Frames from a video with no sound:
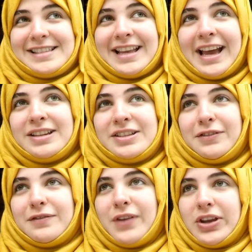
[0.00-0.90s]
They had
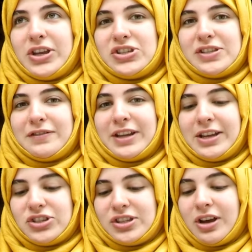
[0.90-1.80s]
different variations of it. I
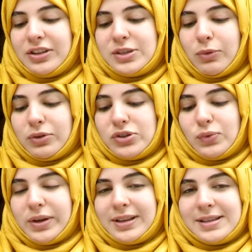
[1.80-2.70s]
just got the smallest
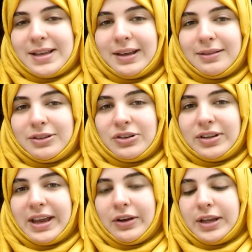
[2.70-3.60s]
one because I
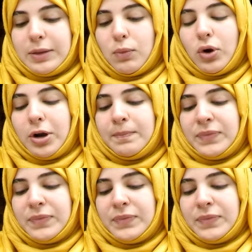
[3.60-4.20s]
couldn't carry anymore.